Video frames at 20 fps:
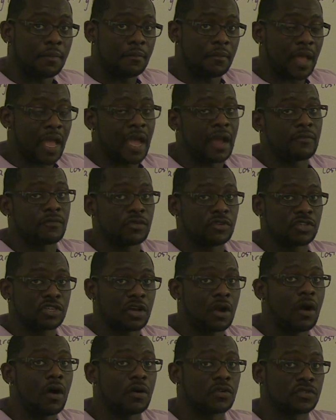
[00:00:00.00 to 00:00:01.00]
average
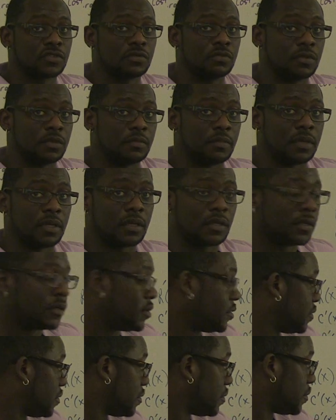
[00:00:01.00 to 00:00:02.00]
cost would be,
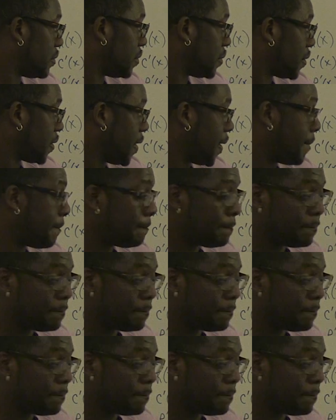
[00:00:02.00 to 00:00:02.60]
okay?